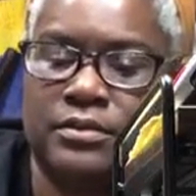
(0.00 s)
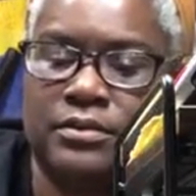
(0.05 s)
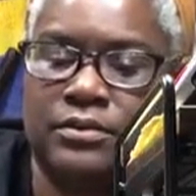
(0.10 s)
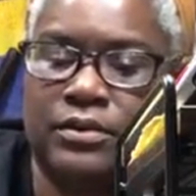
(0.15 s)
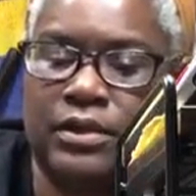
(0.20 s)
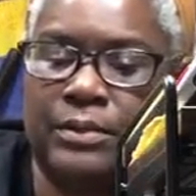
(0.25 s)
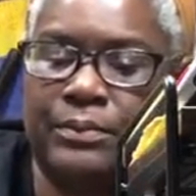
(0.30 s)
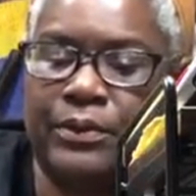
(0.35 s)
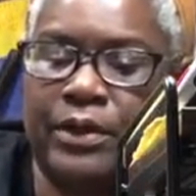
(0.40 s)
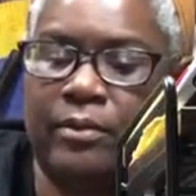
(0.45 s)
So
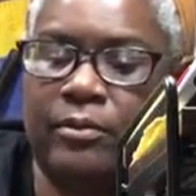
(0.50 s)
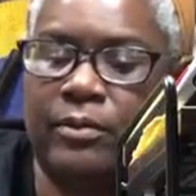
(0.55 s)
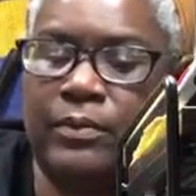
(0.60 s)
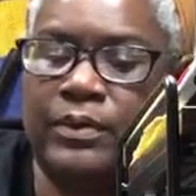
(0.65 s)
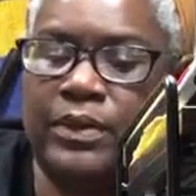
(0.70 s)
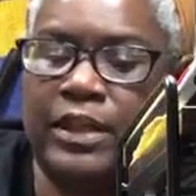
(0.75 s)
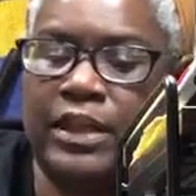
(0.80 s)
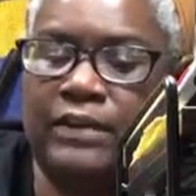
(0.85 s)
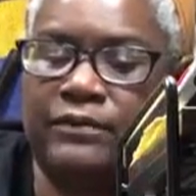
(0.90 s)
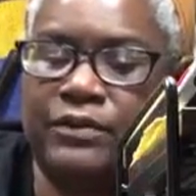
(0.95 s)
I
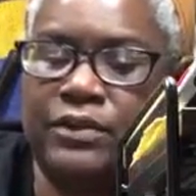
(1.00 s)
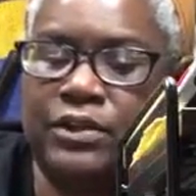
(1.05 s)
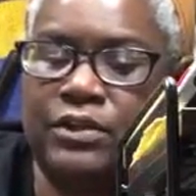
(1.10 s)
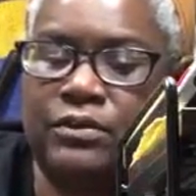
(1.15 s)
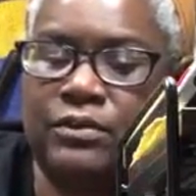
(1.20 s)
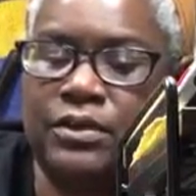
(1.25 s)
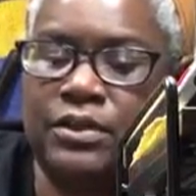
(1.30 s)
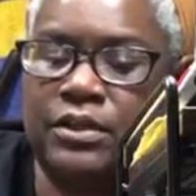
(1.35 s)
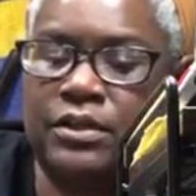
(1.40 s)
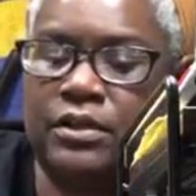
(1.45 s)
probably have to
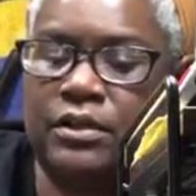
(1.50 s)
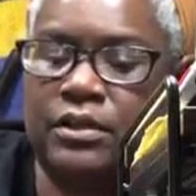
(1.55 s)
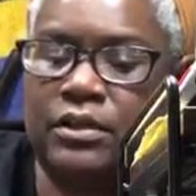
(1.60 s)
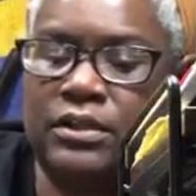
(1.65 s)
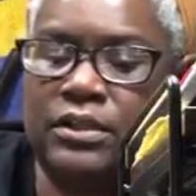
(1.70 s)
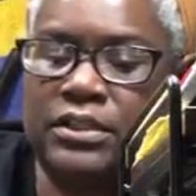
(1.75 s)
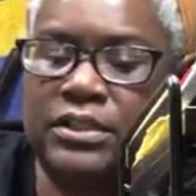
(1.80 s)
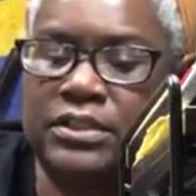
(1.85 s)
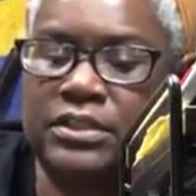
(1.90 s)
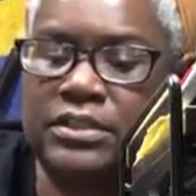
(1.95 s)
go cut all
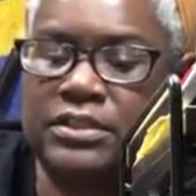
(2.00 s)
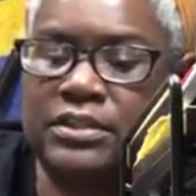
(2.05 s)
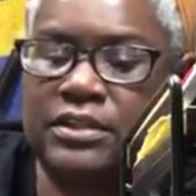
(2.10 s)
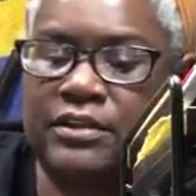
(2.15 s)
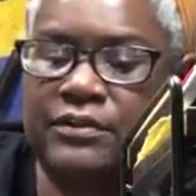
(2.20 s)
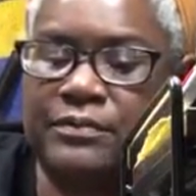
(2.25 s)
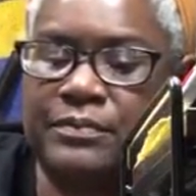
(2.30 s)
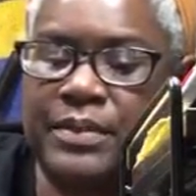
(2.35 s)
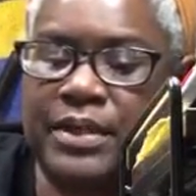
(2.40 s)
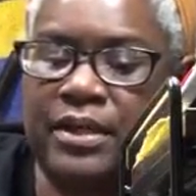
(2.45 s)
of this
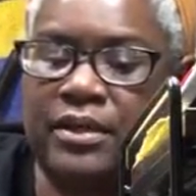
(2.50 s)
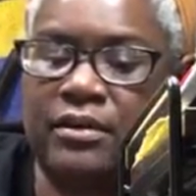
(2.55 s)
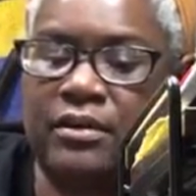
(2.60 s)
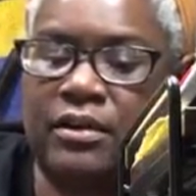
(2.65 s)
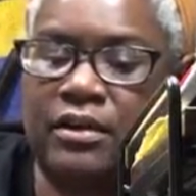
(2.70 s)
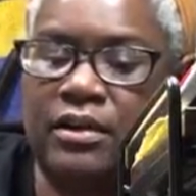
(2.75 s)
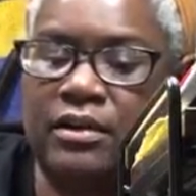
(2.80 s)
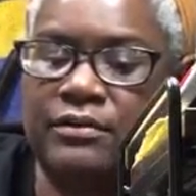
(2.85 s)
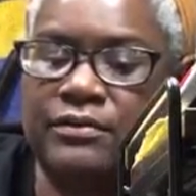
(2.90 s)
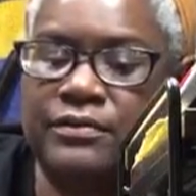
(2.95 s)
stuff back
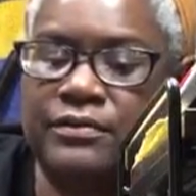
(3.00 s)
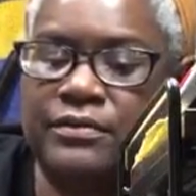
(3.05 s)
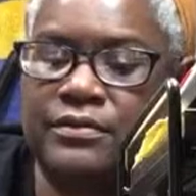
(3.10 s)
off.